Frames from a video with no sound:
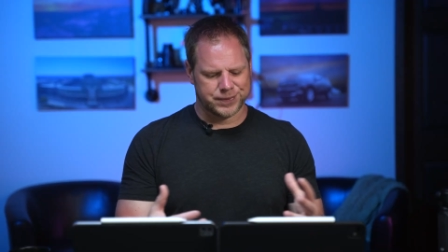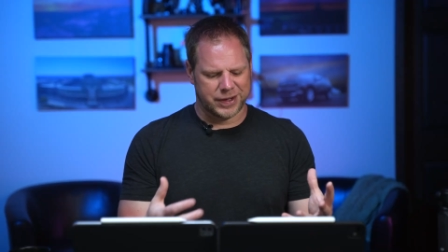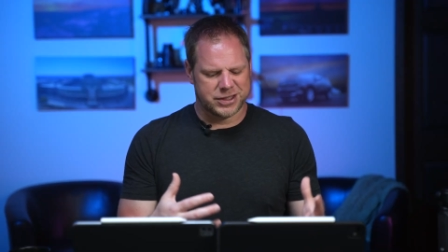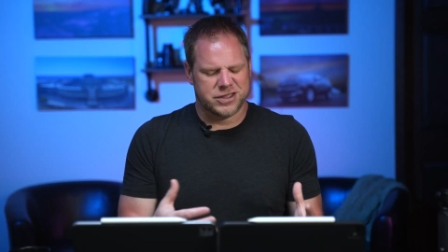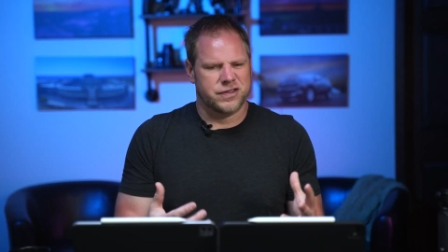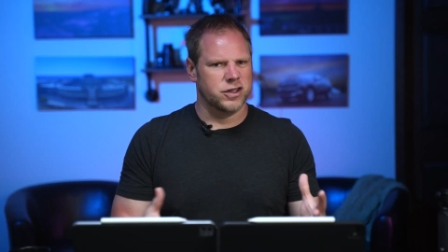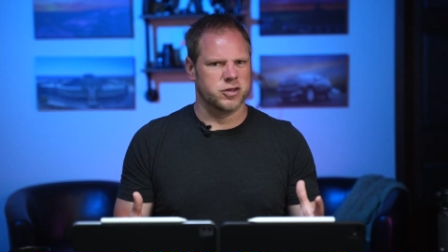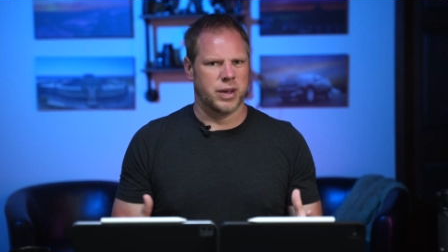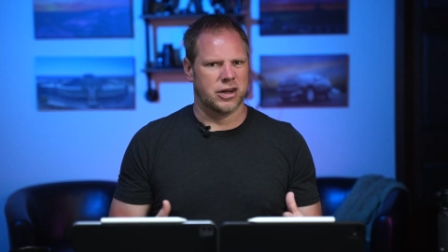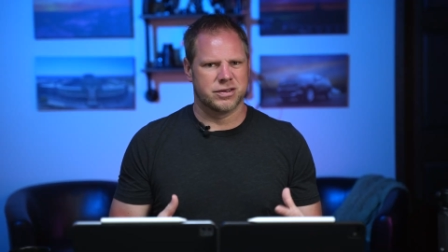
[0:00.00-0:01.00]
it just feels
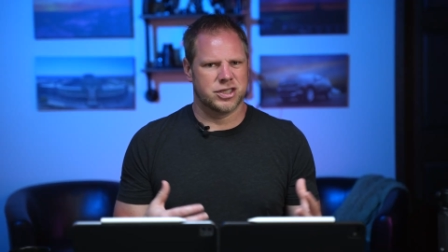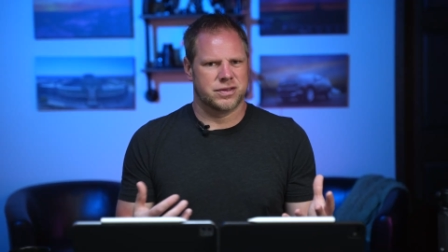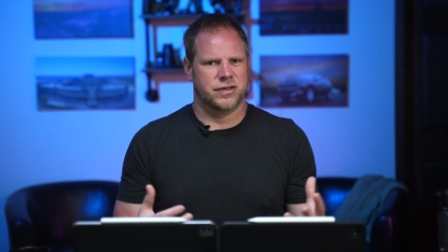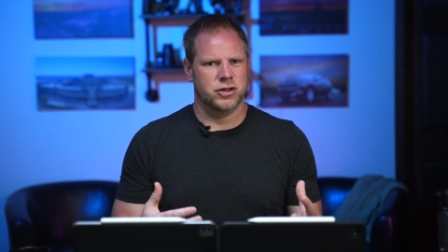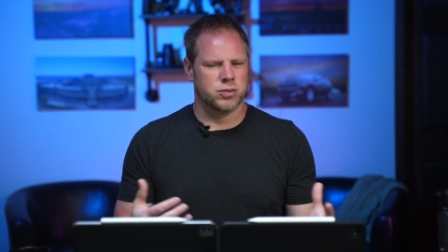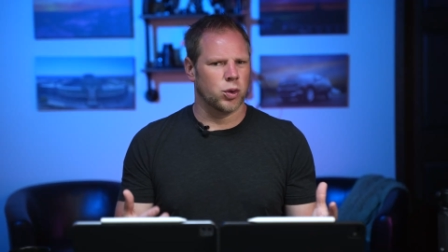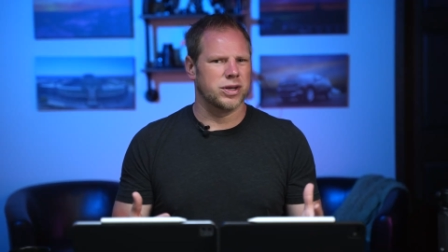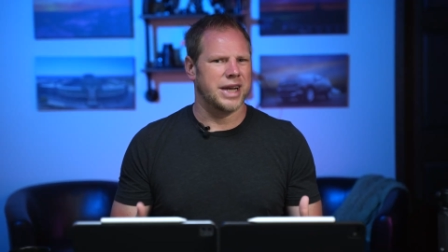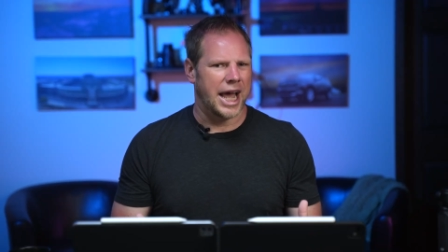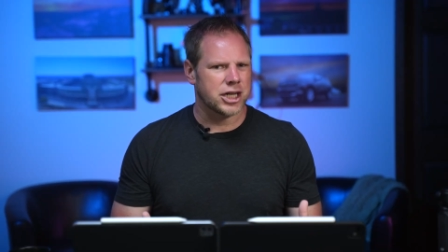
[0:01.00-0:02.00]
better. It just feels more
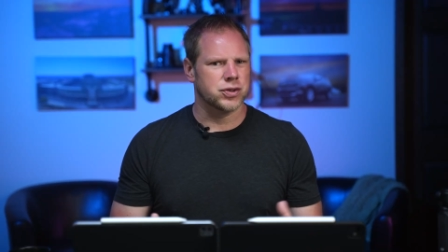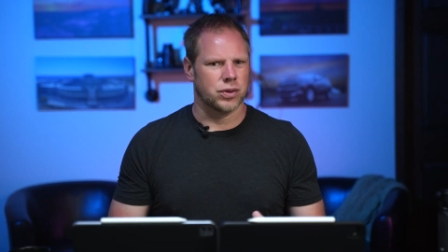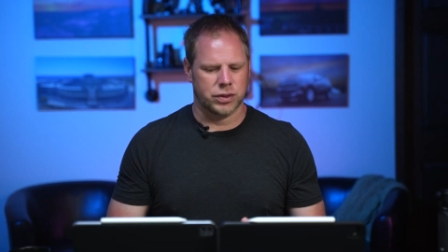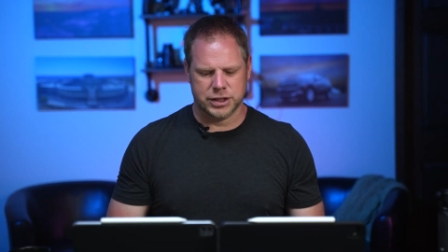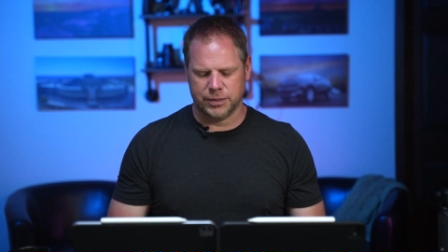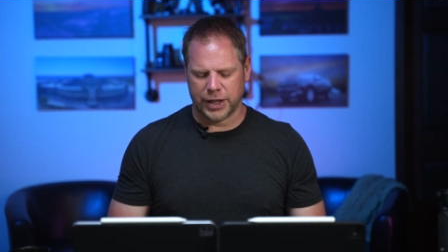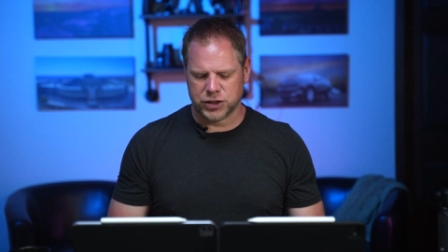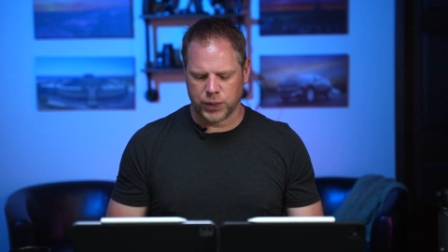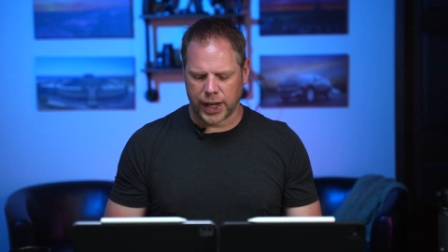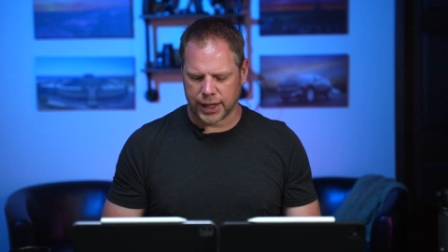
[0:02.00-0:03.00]
natural is the
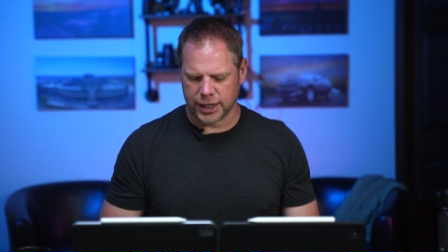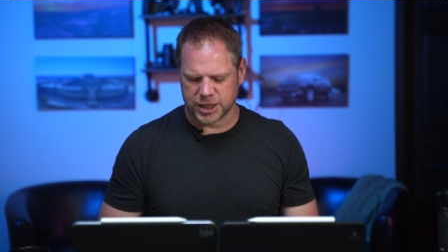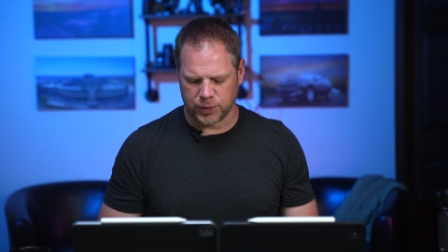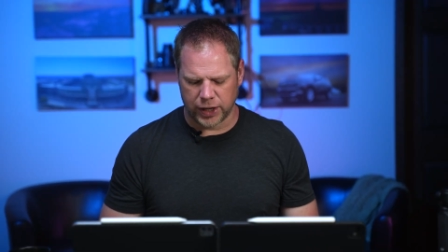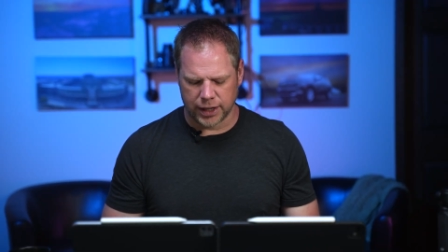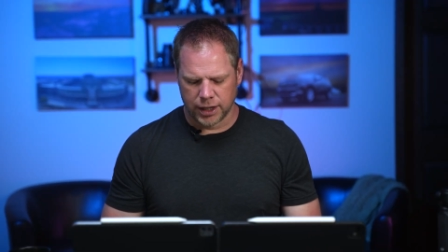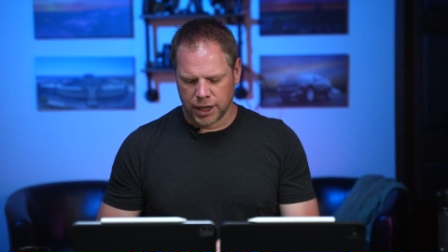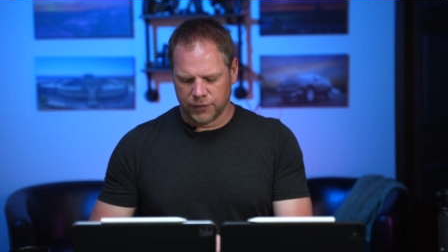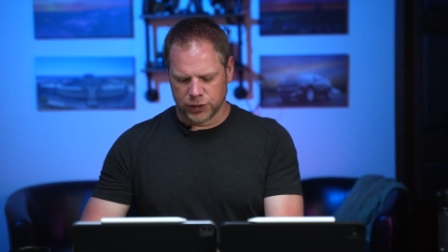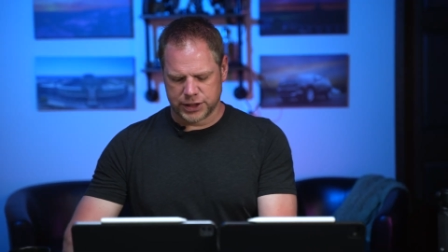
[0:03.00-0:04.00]
best way I can explain it.
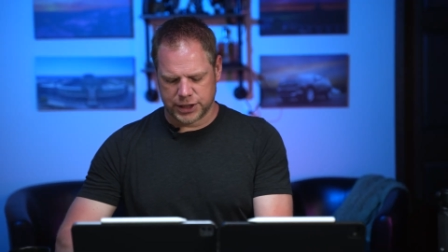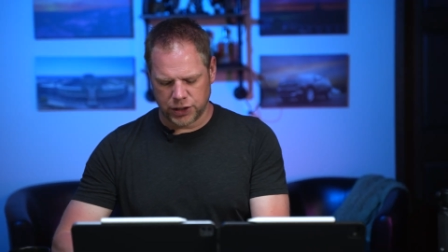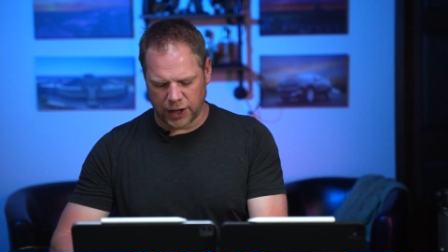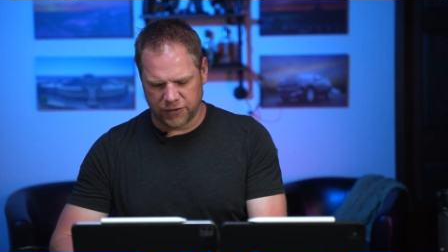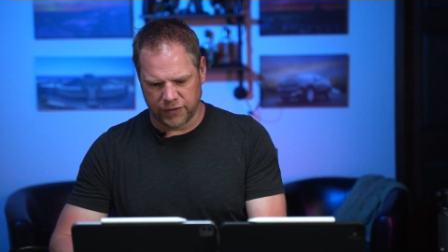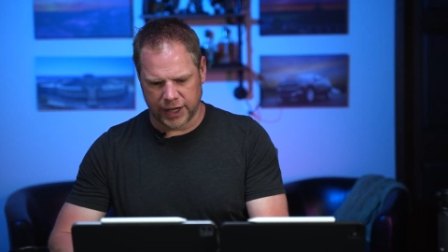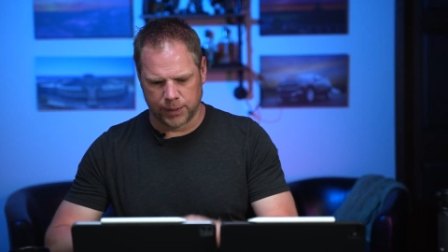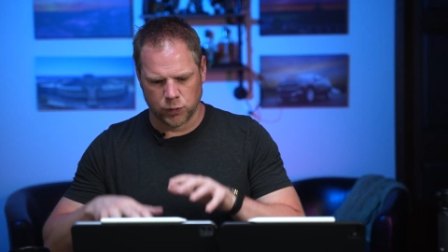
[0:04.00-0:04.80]
Versus here, I feel like